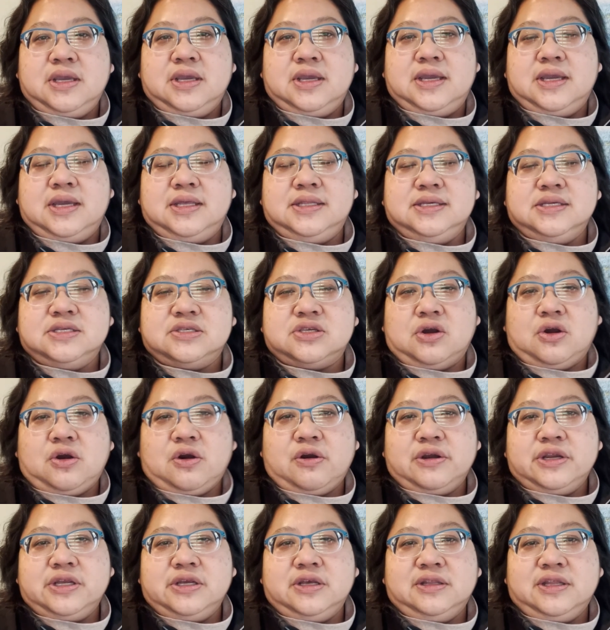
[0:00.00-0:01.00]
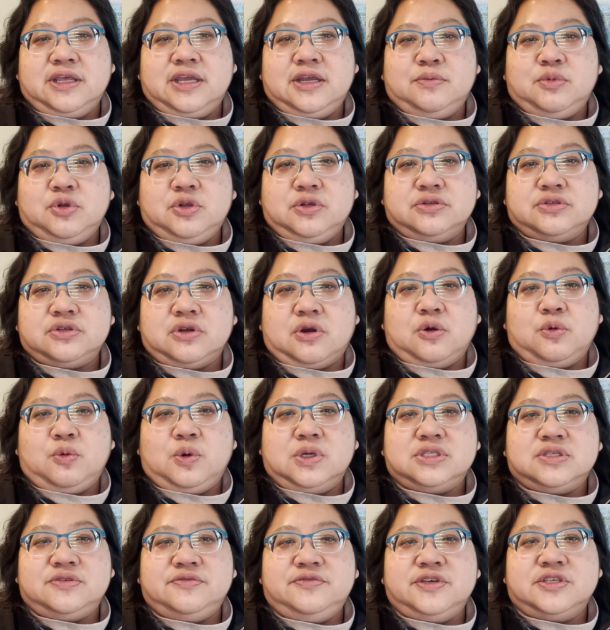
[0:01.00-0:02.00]
And these aria-labels are
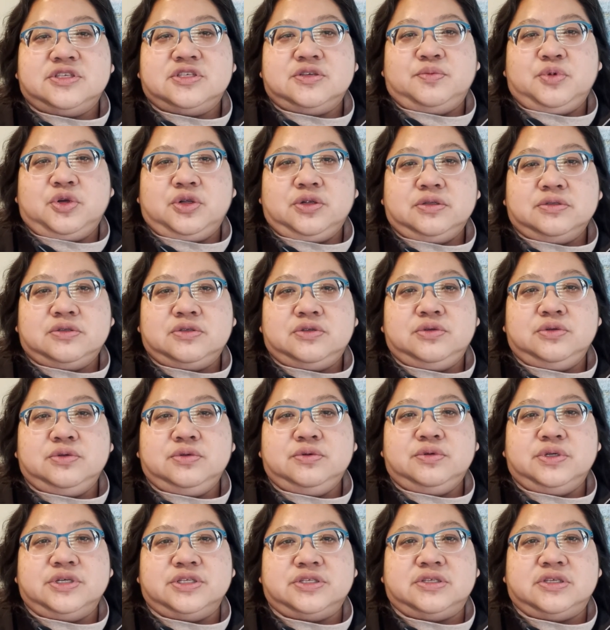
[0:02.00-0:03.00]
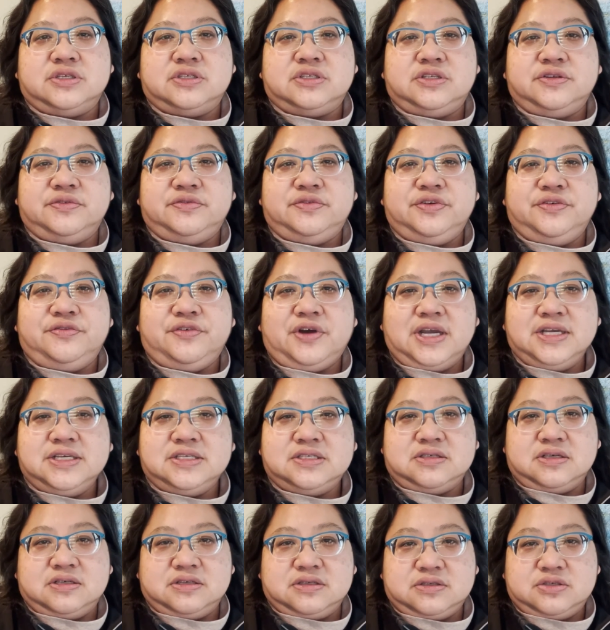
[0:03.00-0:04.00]
what's visible to assistive
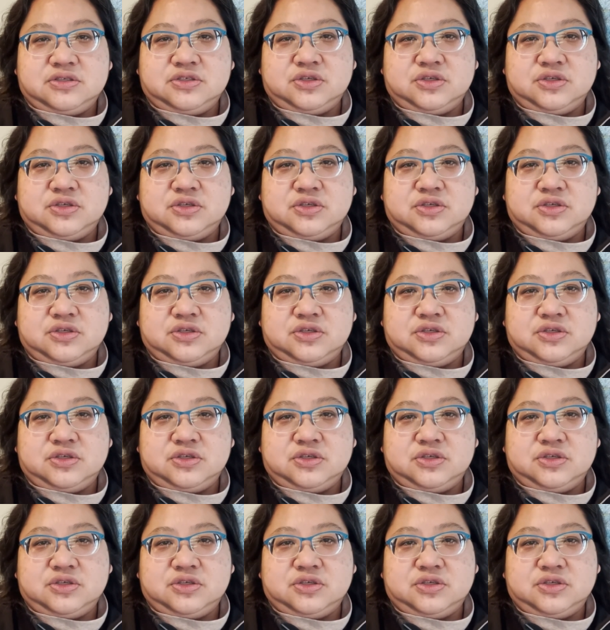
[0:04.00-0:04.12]
devices,